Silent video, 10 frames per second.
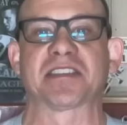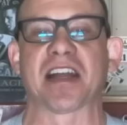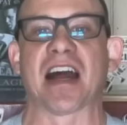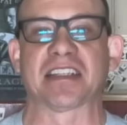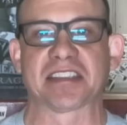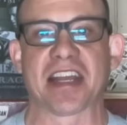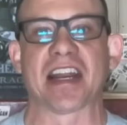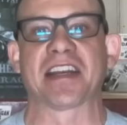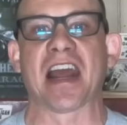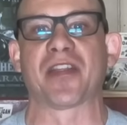side,
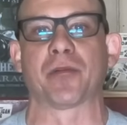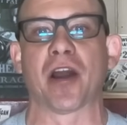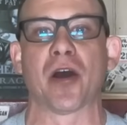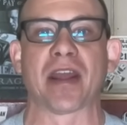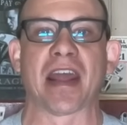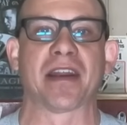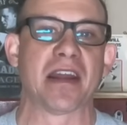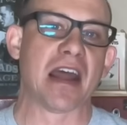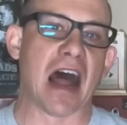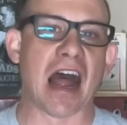skidded down the road, and
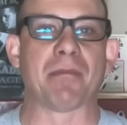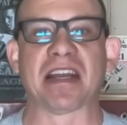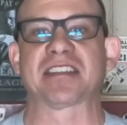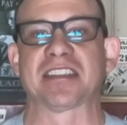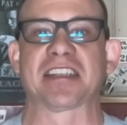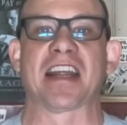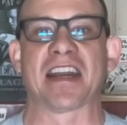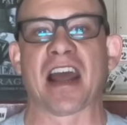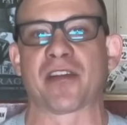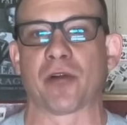I basically skidded
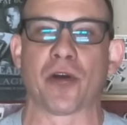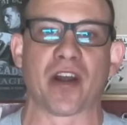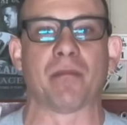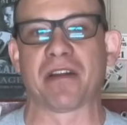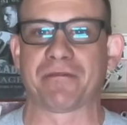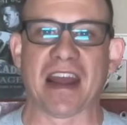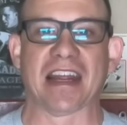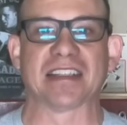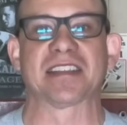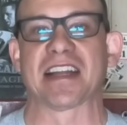down the road on my
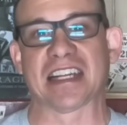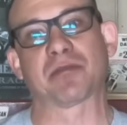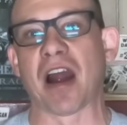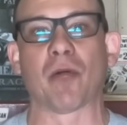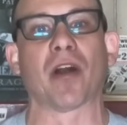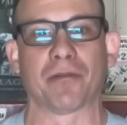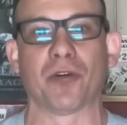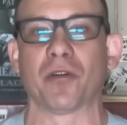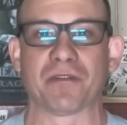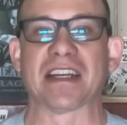face. That's why I wear a
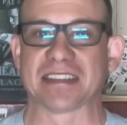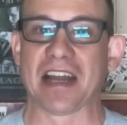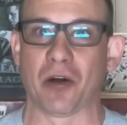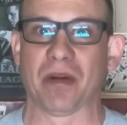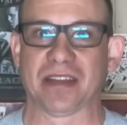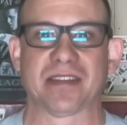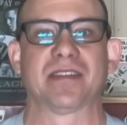full face helmet.